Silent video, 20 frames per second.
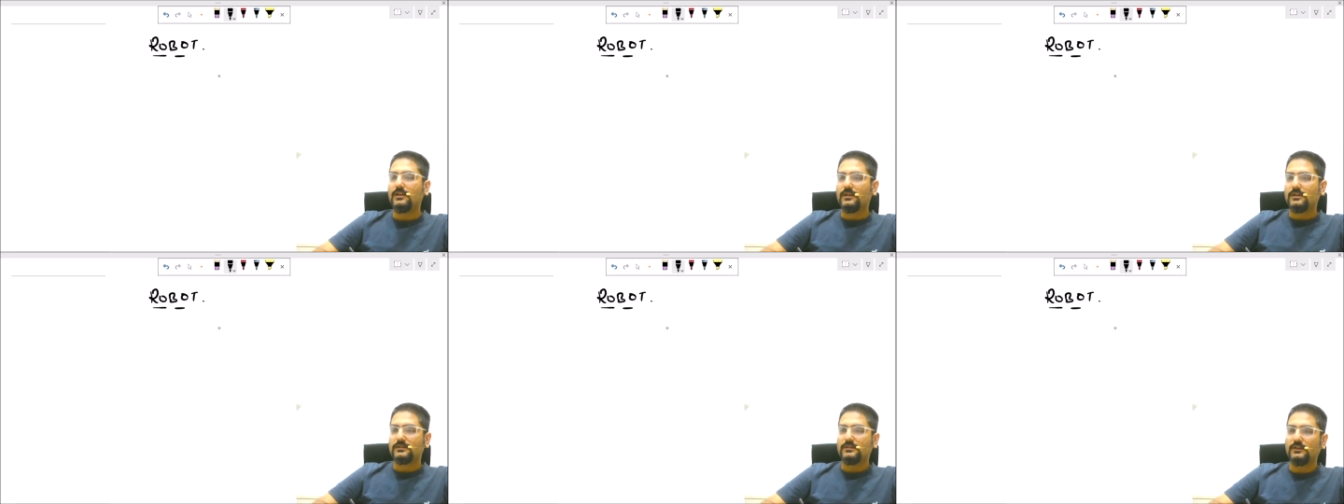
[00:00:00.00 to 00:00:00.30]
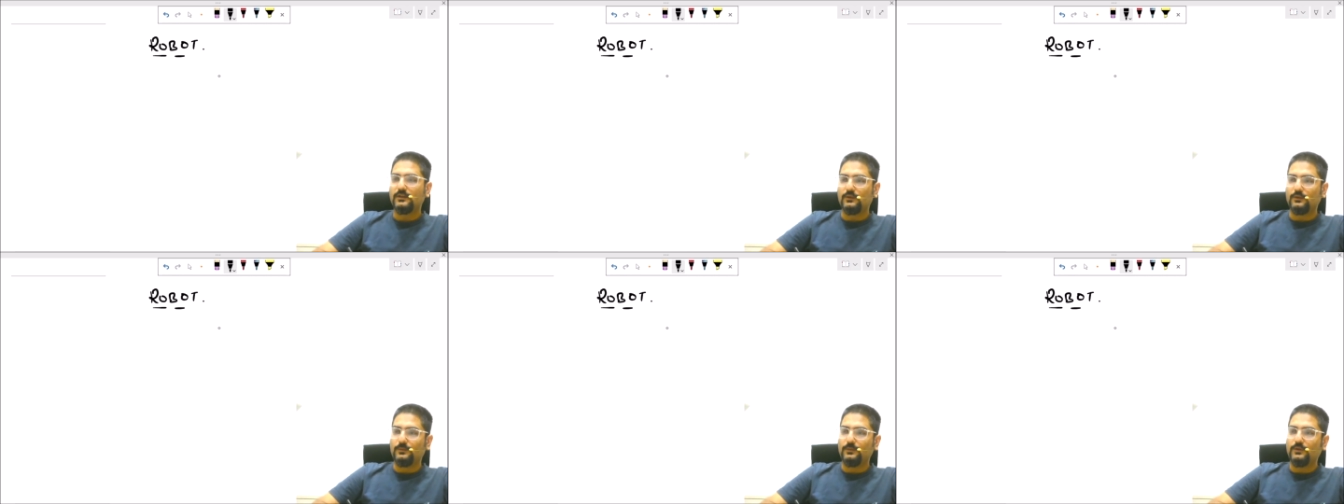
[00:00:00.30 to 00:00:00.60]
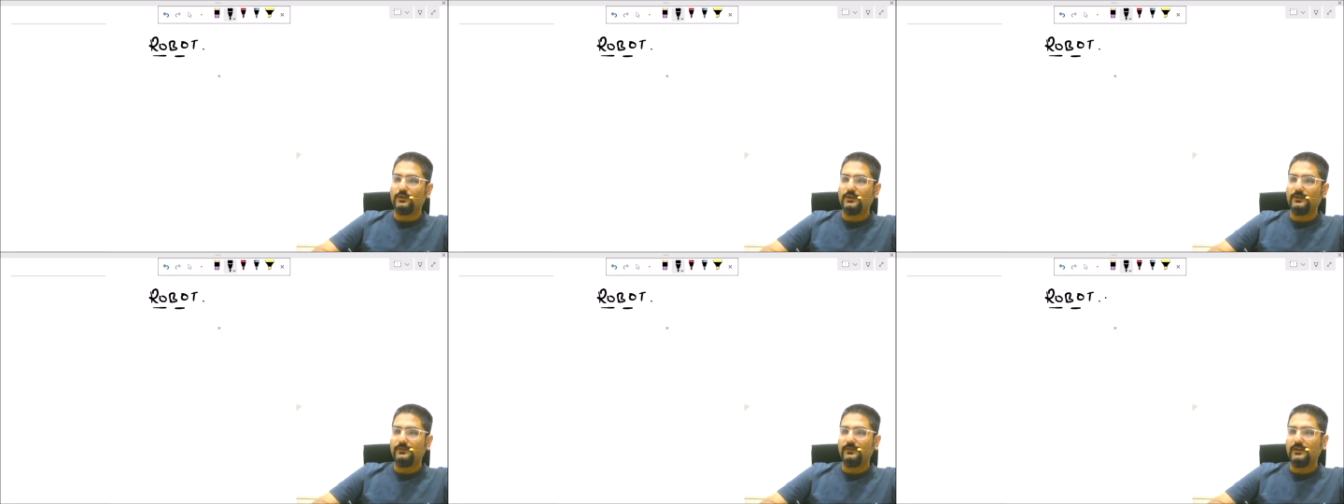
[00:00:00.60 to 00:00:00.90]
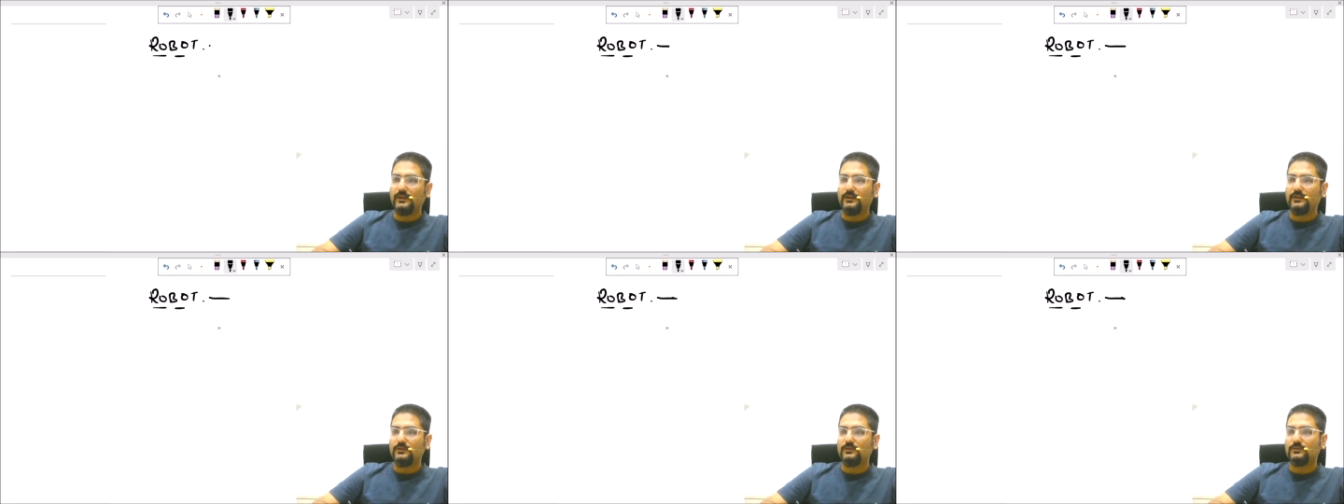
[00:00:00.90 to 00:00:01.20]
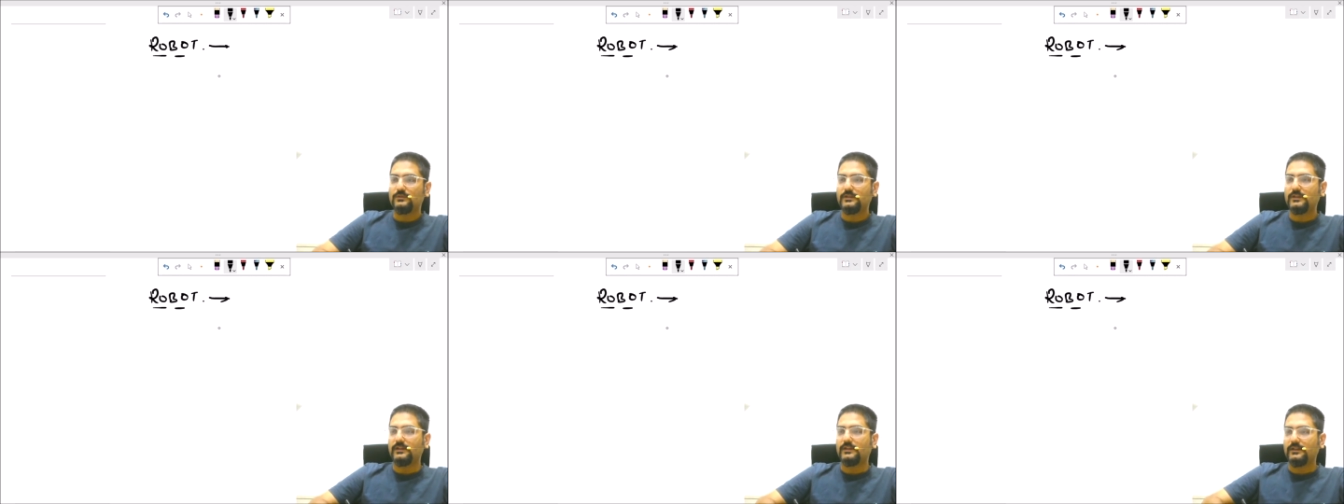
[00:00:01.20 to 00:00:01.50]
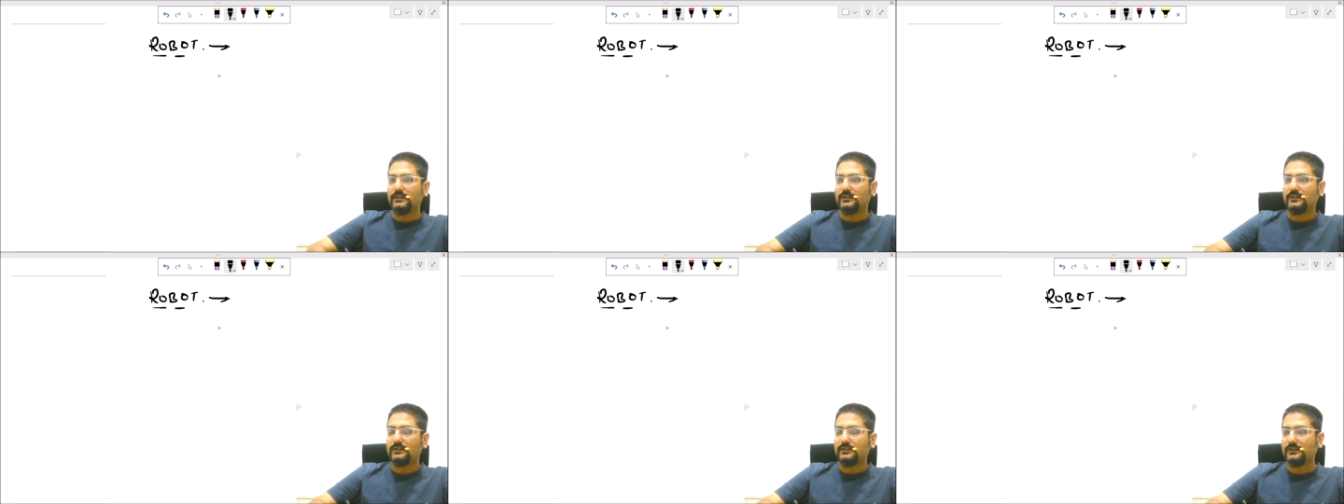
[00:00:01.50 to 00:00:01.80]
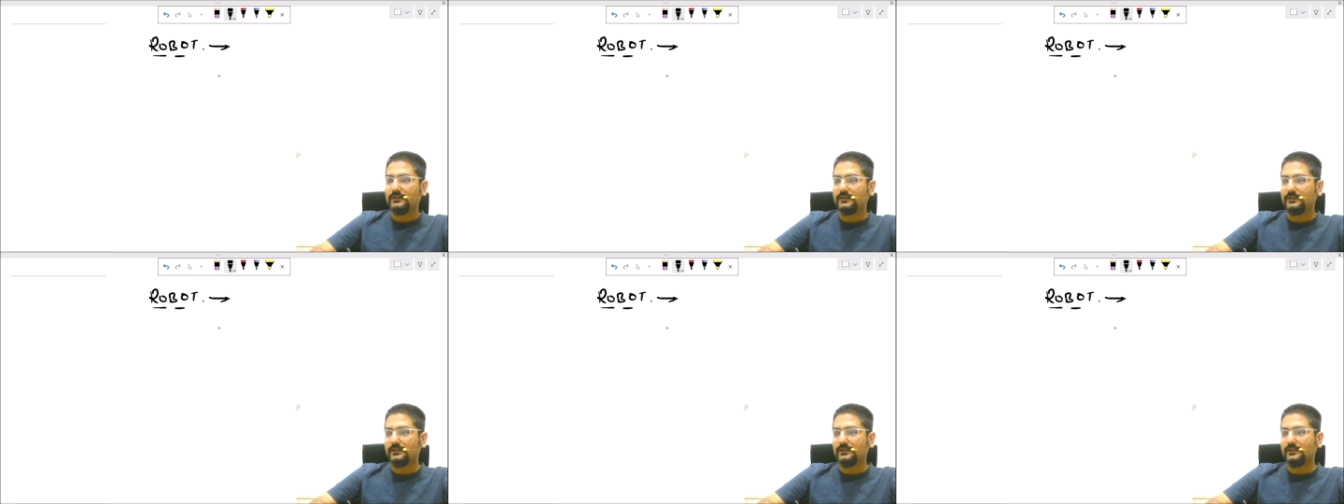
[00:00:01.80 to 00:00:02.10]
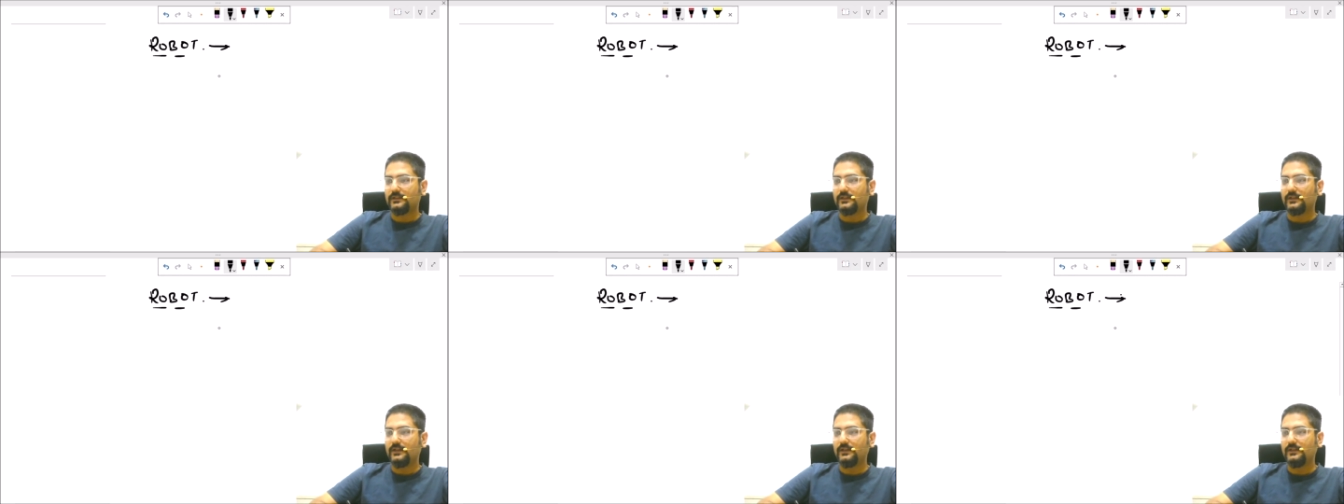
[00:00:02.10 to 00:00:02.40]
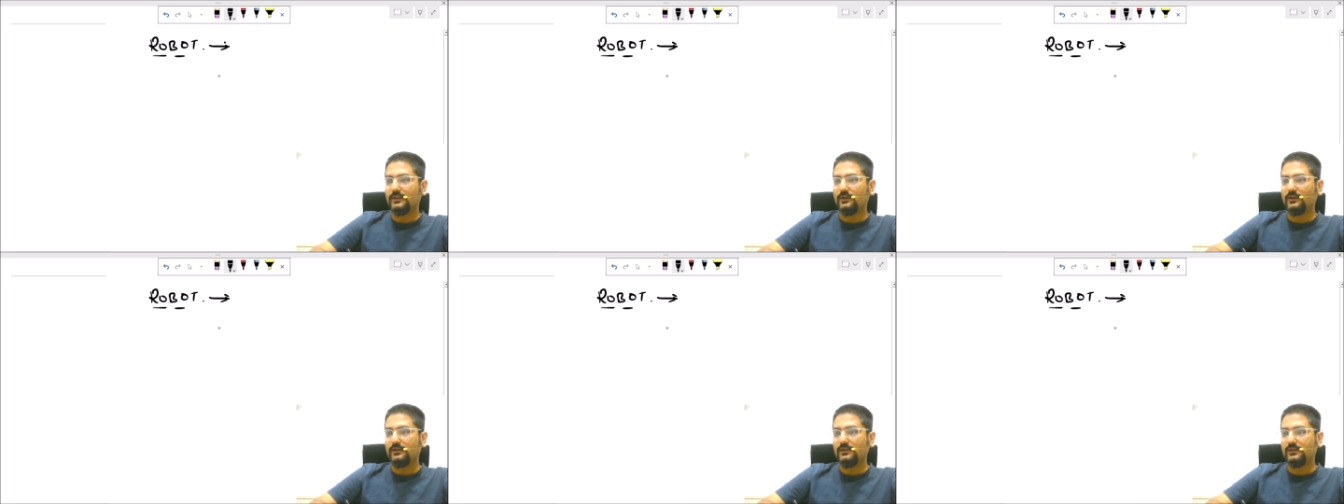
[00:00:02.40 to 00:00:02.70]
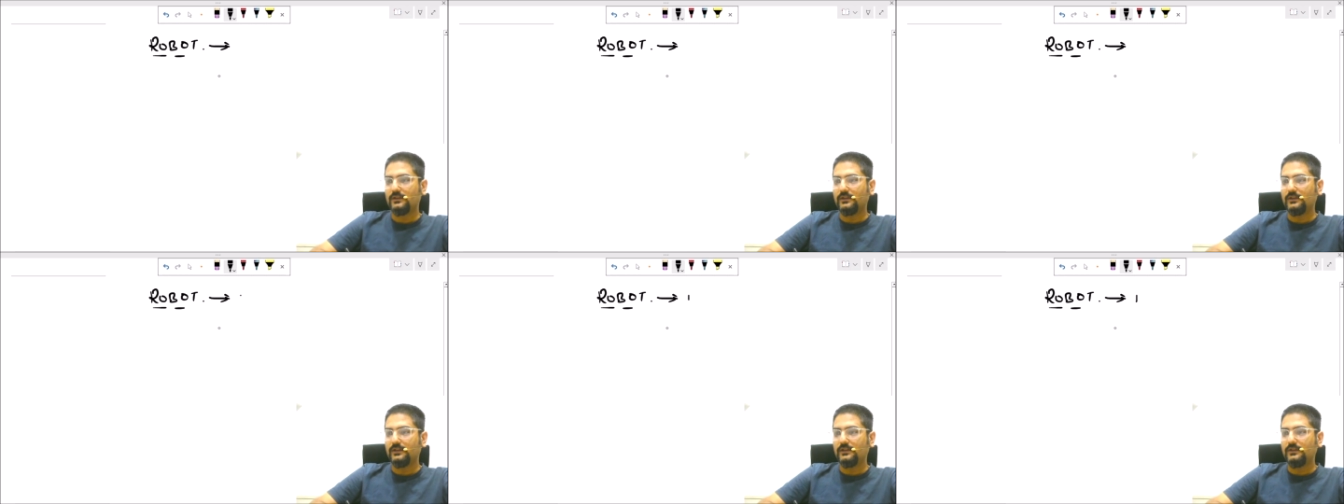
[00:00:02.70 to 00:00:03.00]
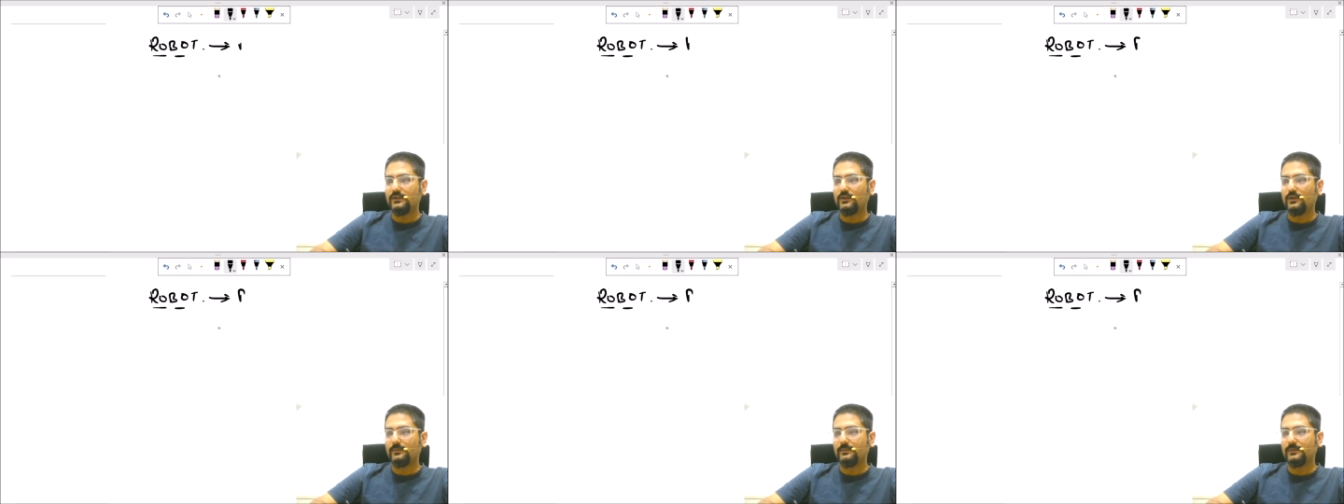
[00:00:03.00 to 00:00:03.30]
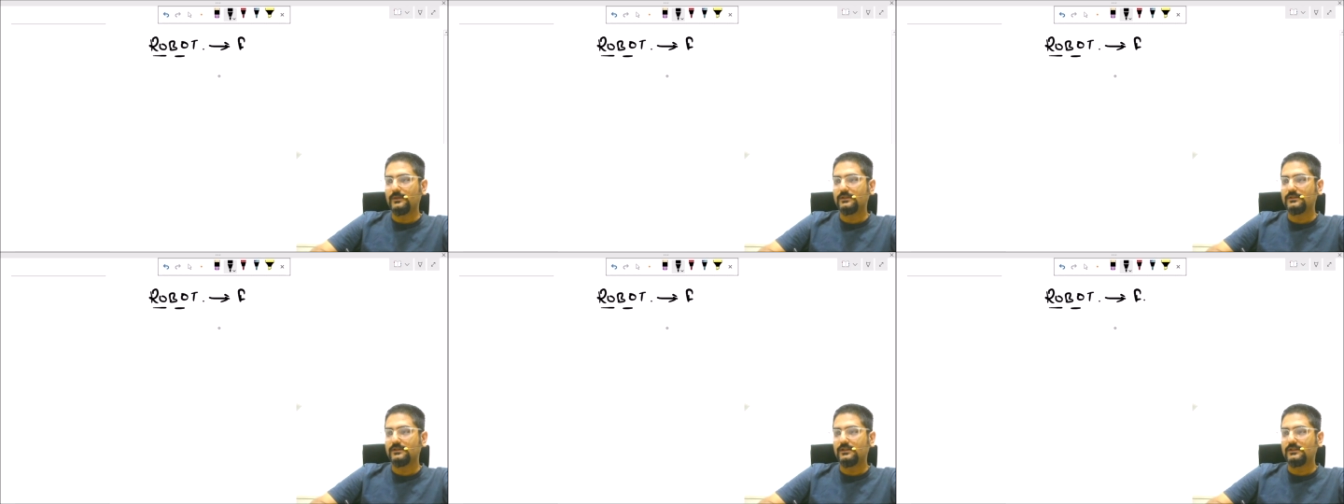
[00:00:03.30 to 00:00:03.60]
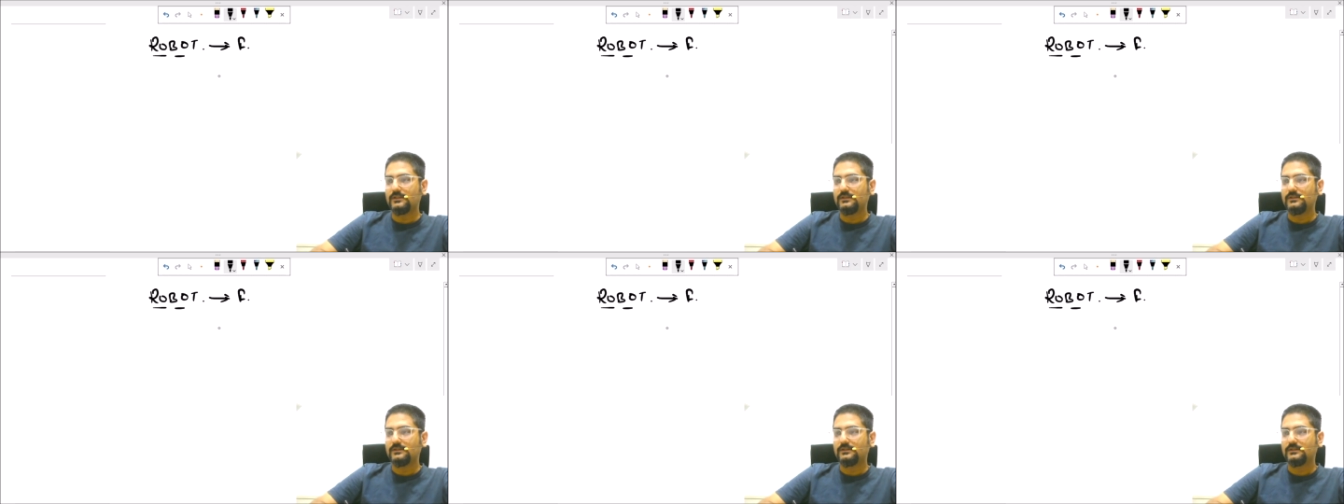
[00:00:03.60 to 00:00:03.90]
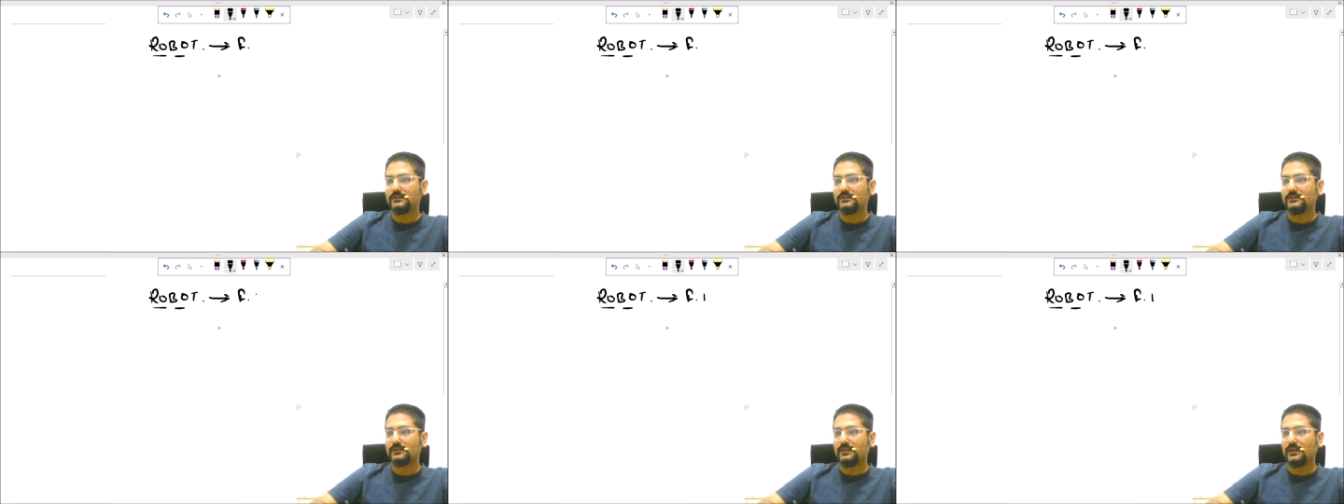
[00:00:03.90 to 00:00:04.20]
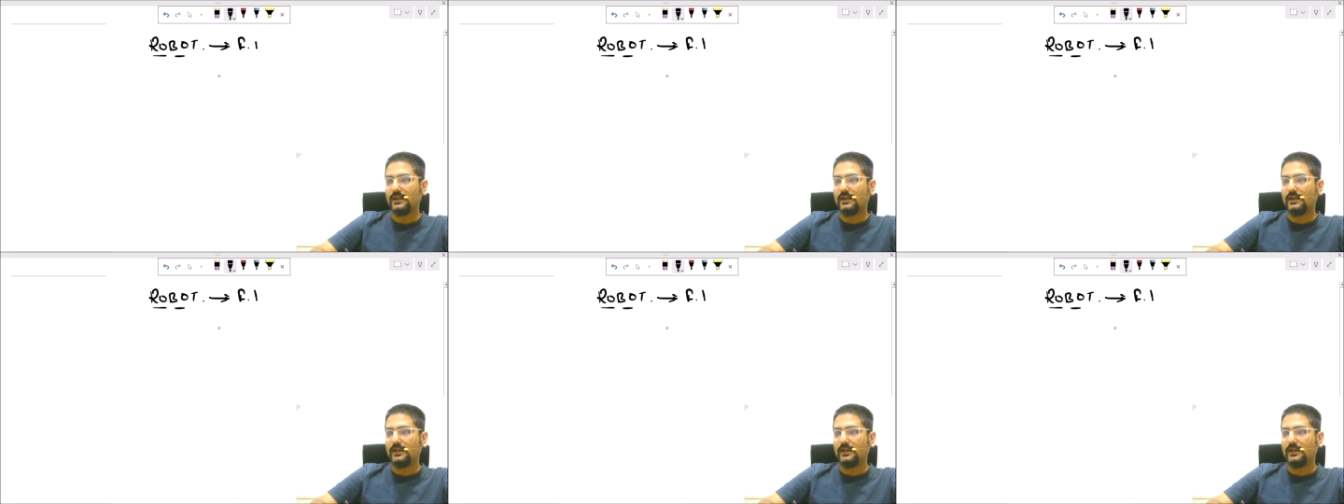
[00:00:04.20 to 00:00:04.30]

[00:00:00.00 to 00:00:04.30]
See, robot, if you are using it in your business